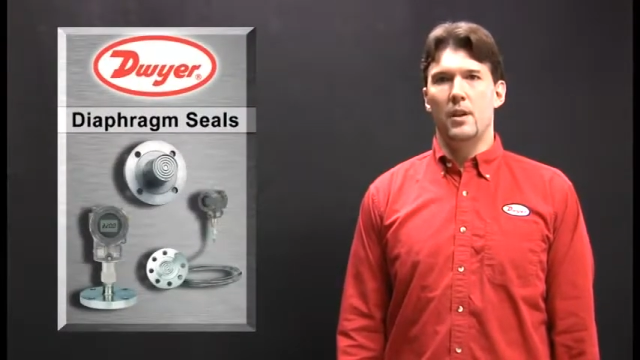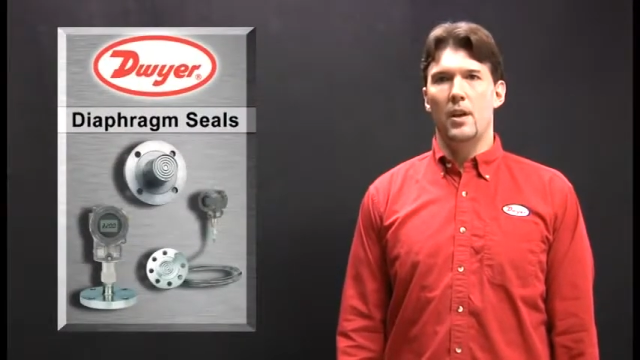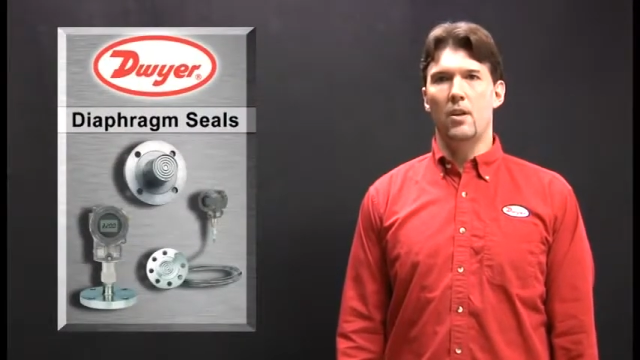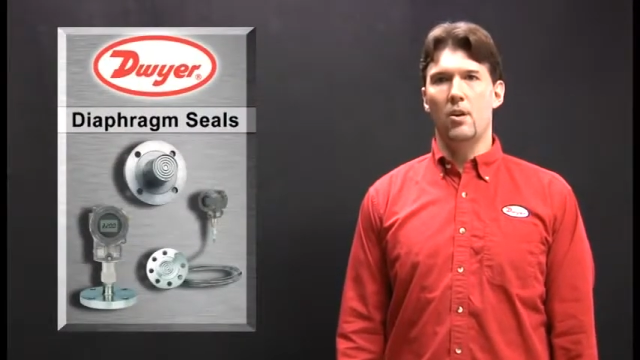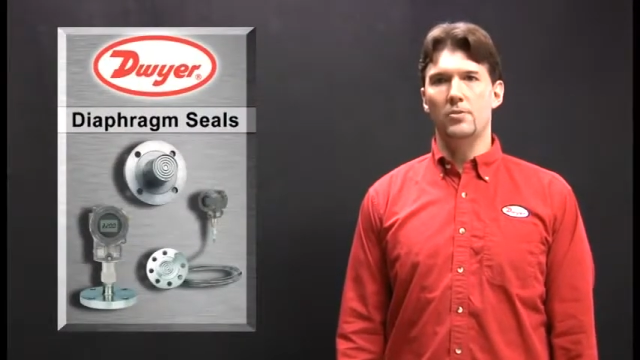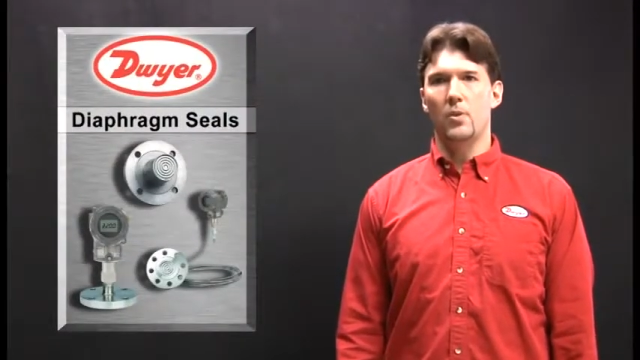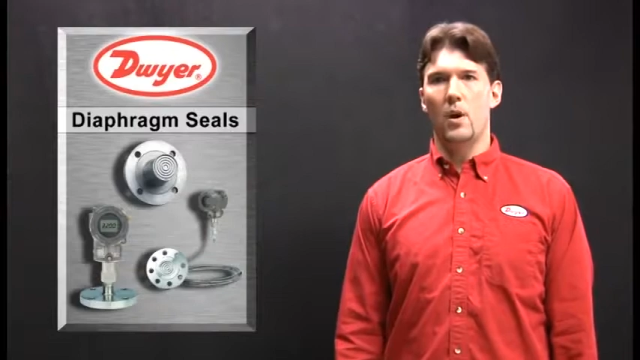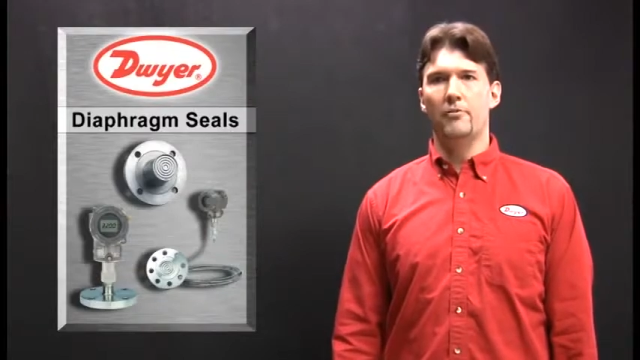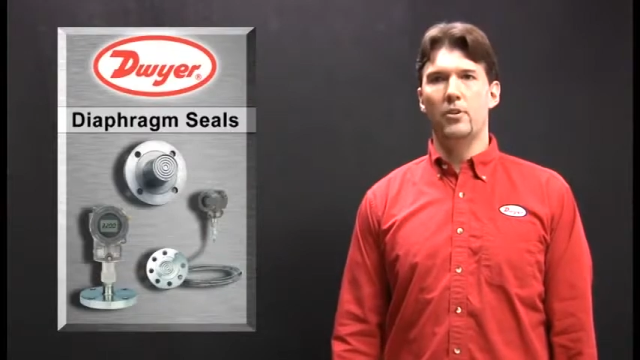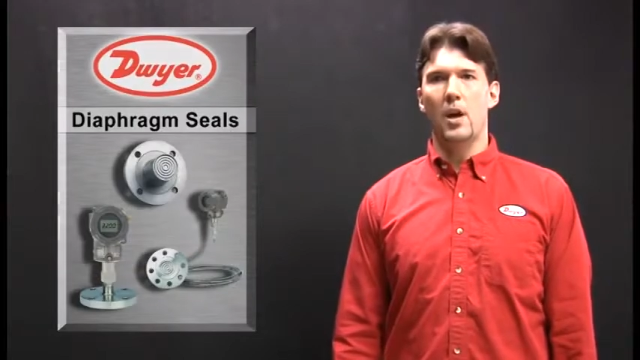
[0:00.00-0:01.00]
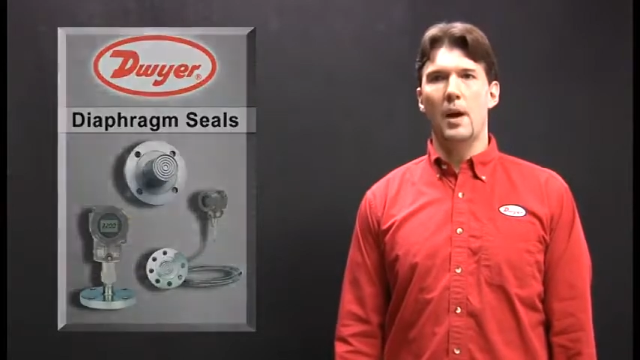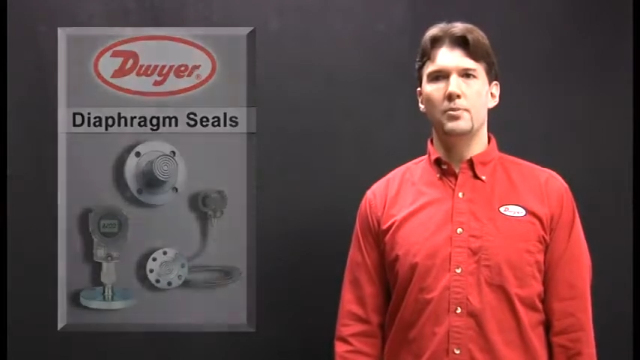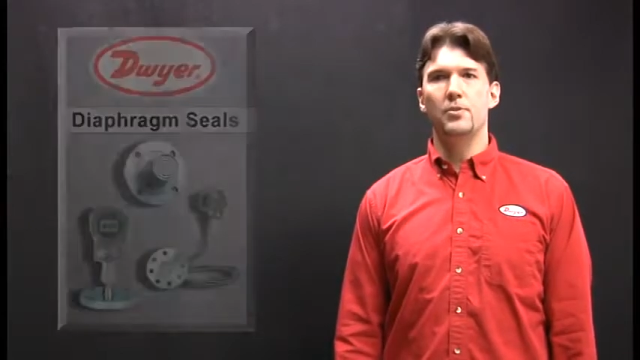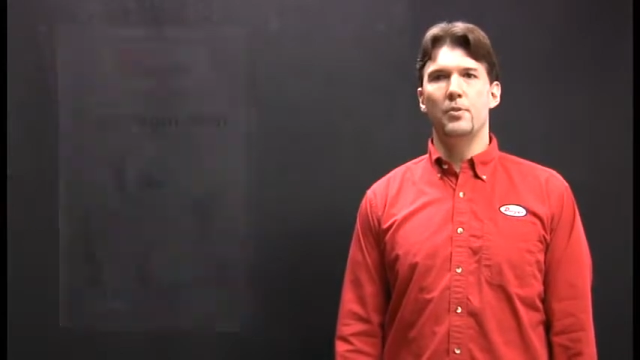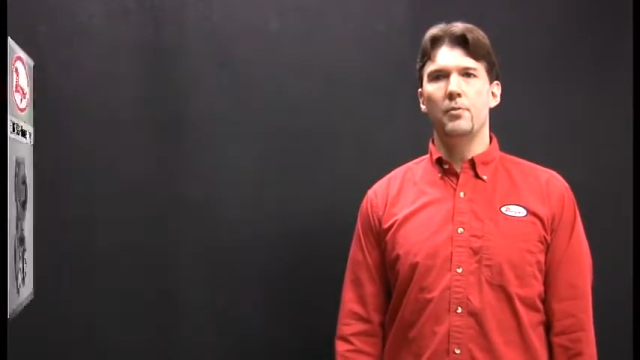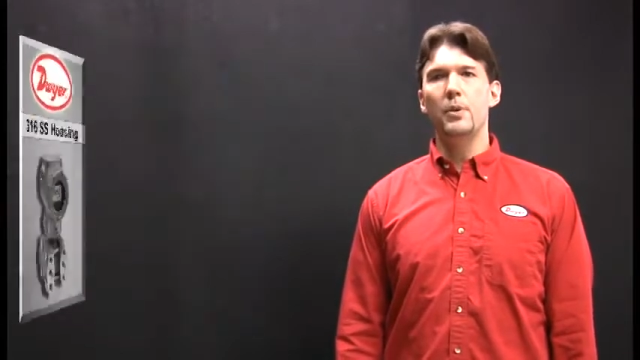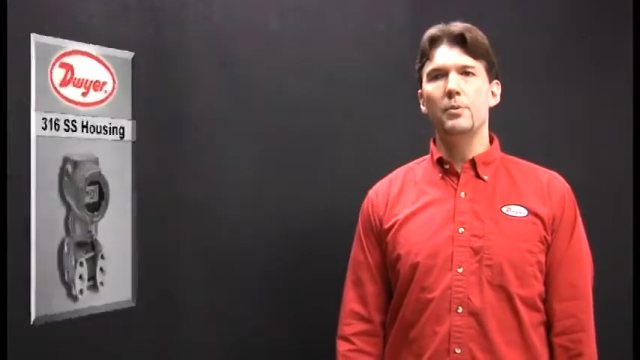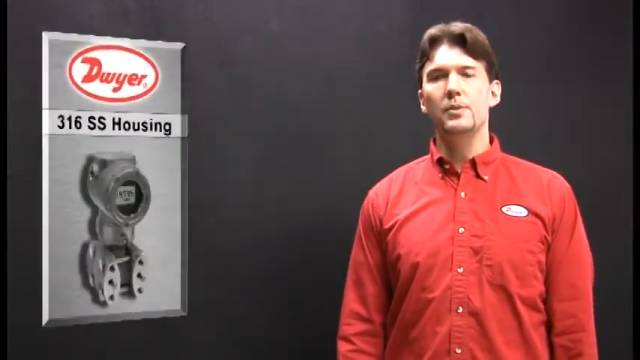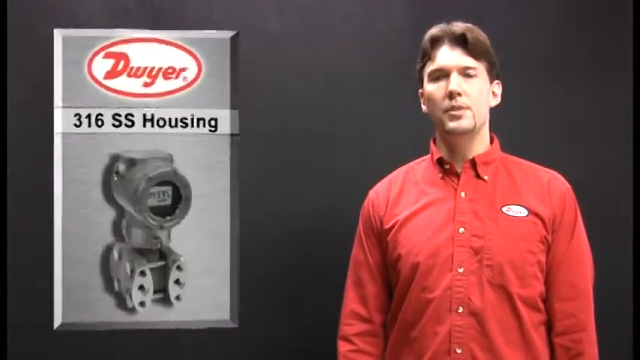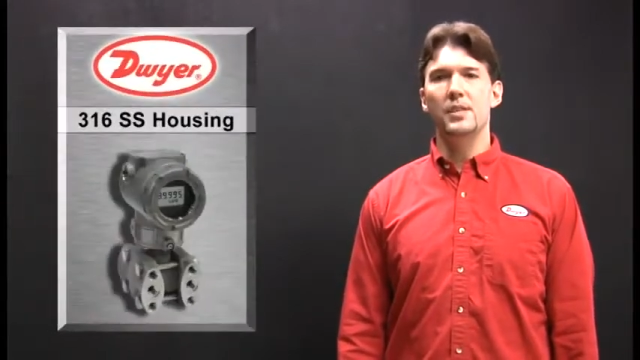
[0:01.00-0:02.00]
and also offer an optional
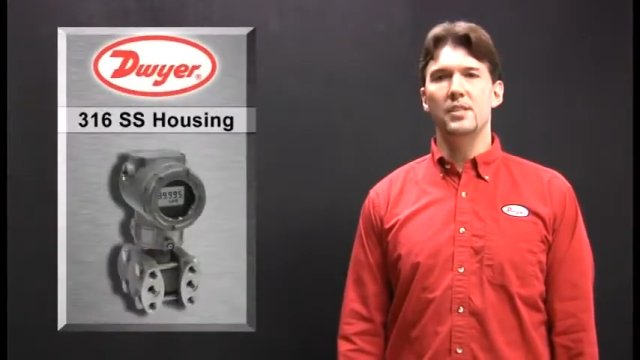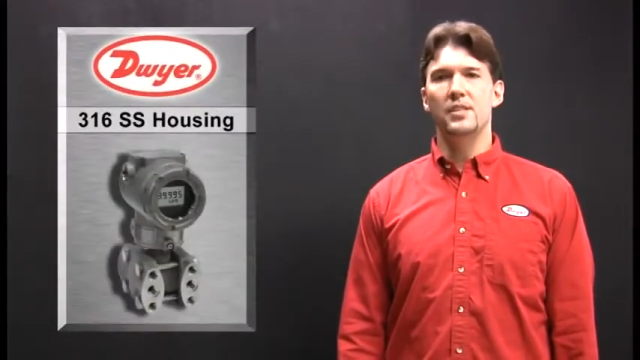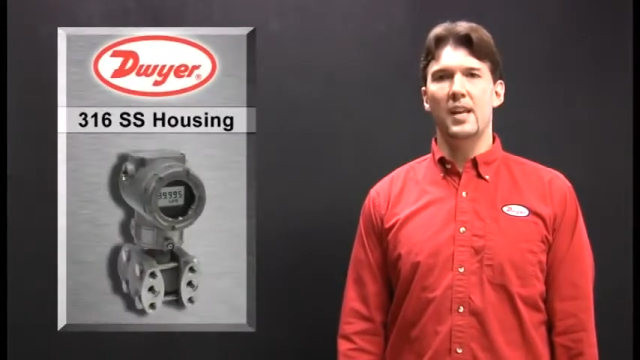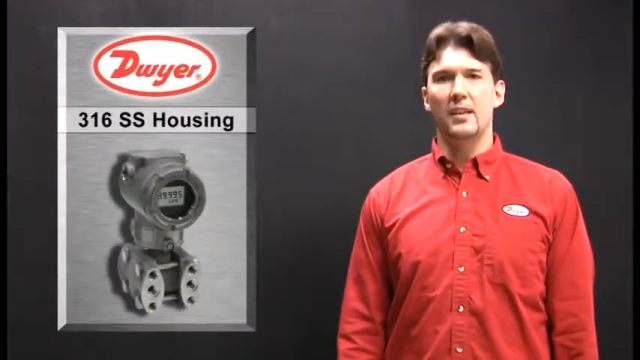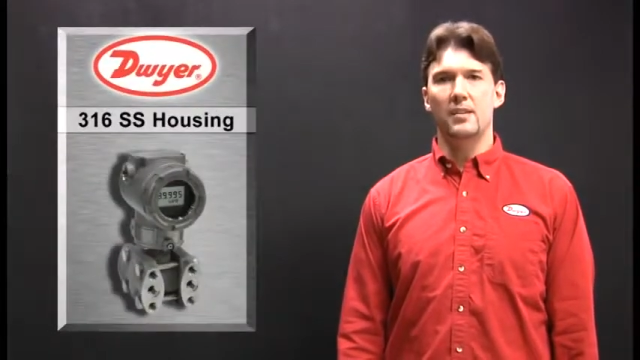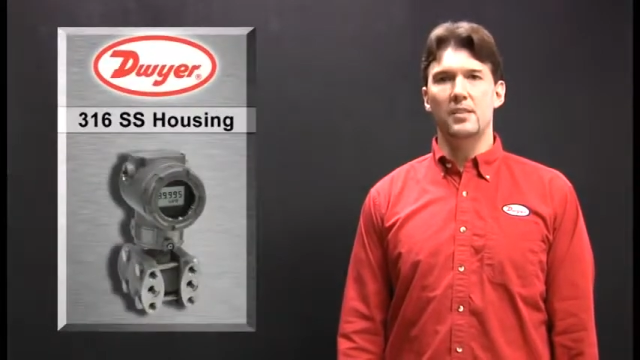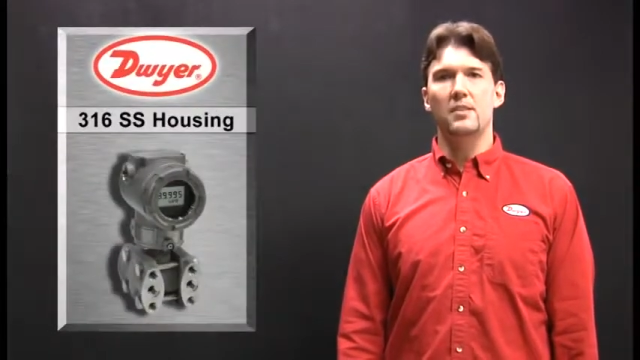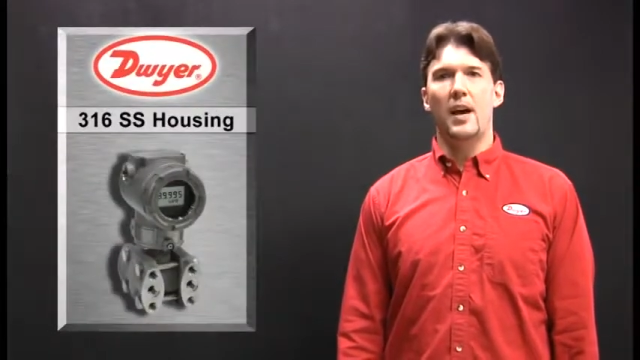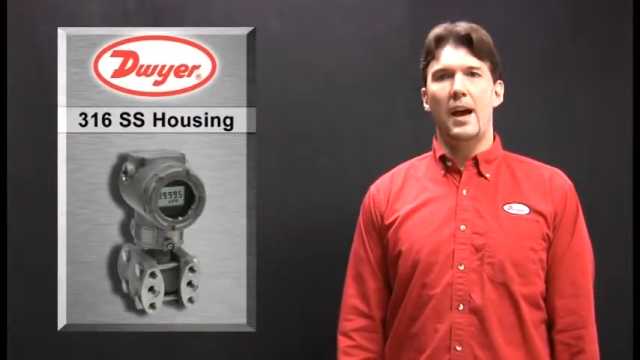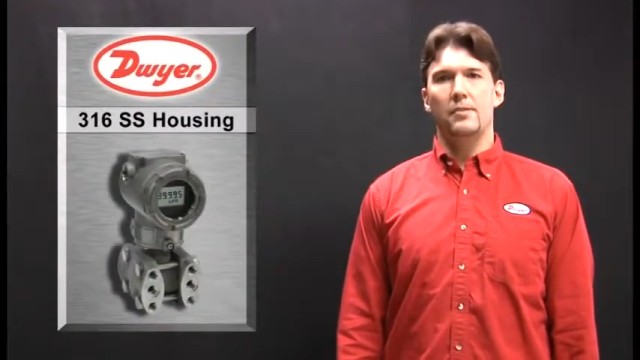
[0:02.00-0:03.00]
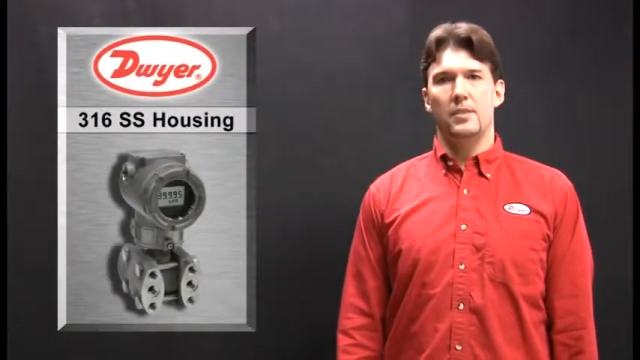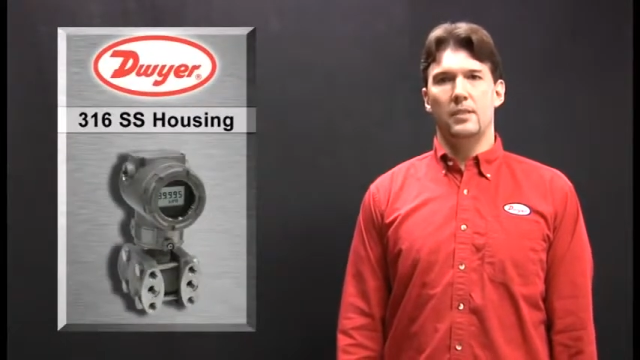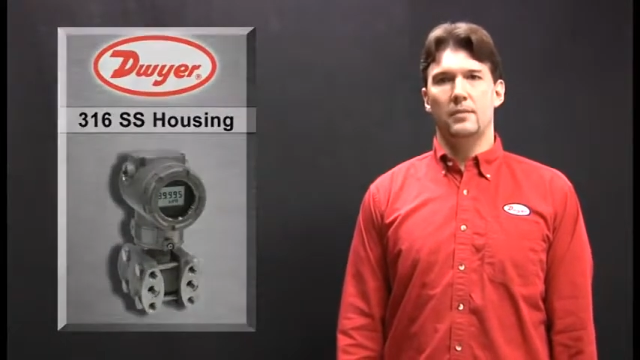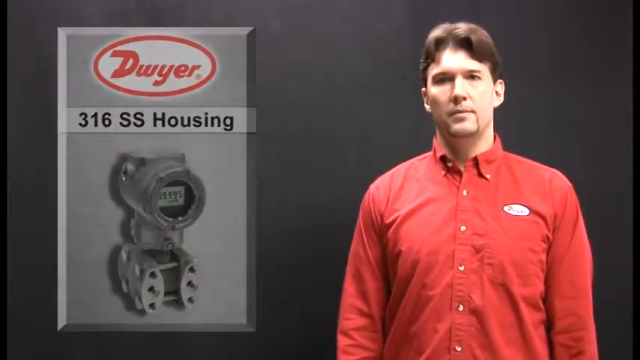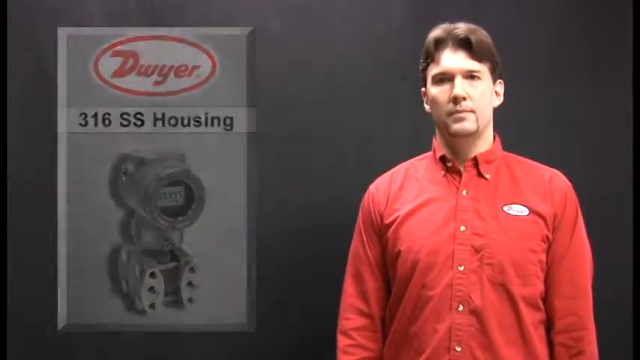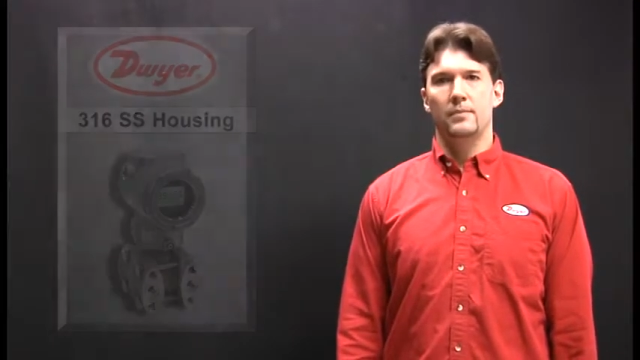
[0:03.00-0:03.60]
316 stainless steel housing.